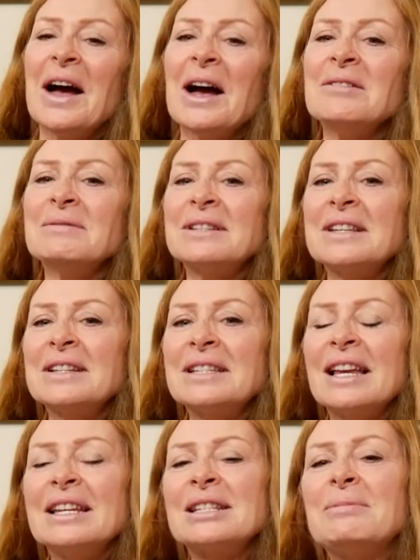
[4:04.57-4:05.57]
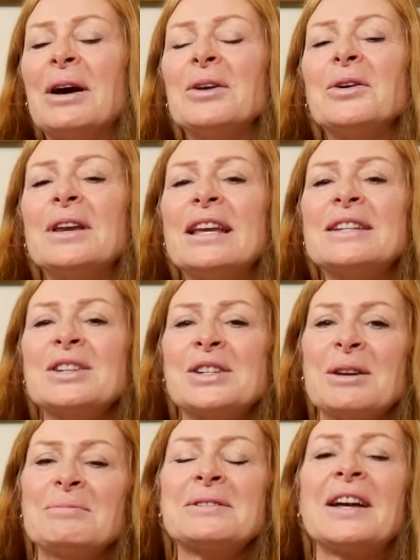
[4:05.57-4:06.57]
So tell us about your
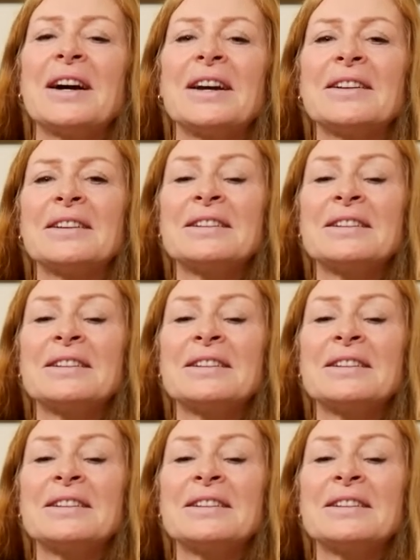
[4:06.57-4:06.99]
leadership style